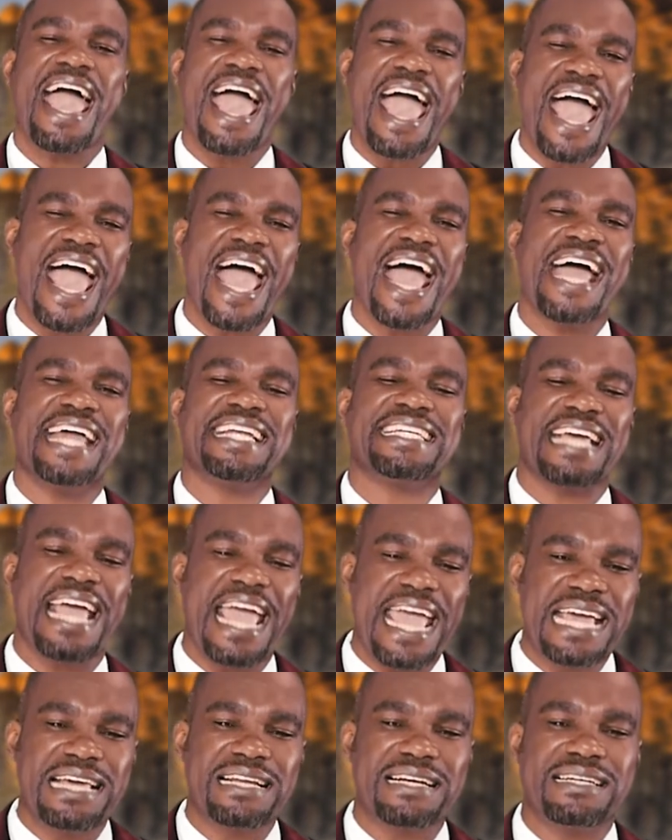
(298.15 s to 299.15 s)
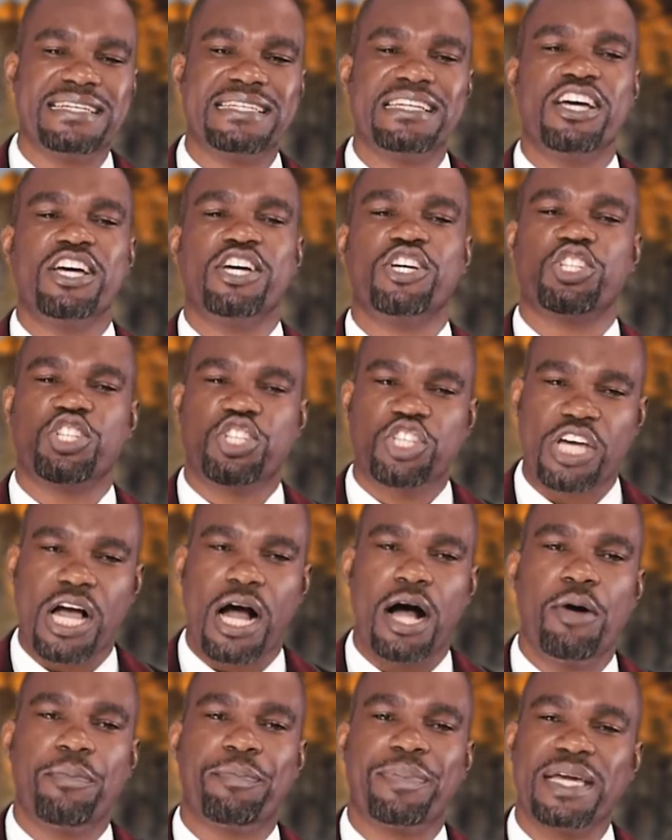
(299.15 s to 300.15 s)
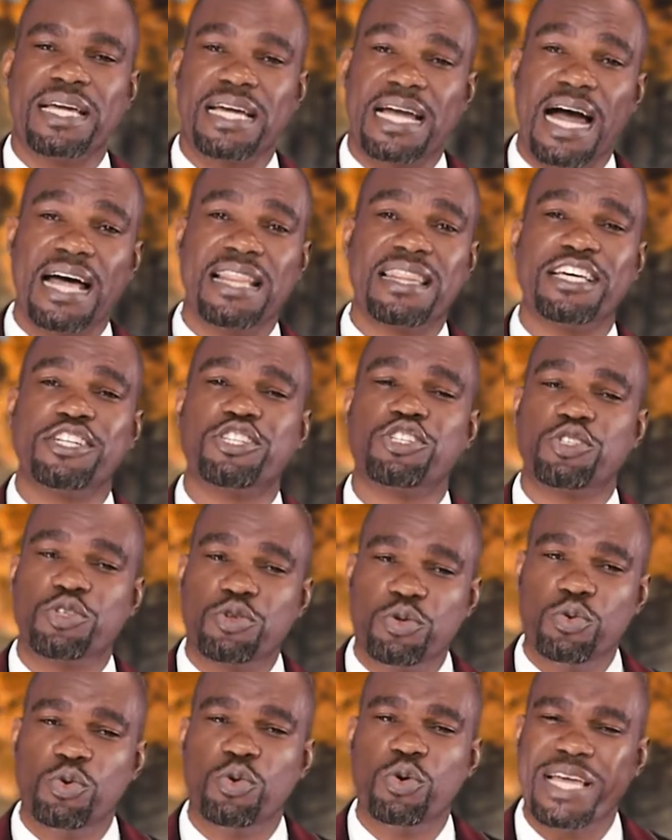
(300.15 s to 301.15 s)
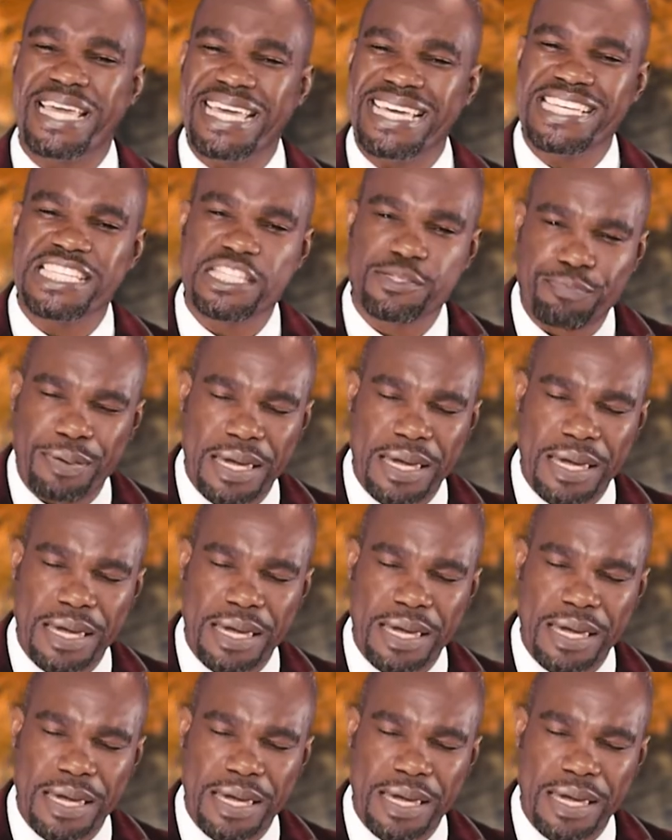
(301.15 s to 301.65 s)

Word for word: And Aaron shall be gathered to his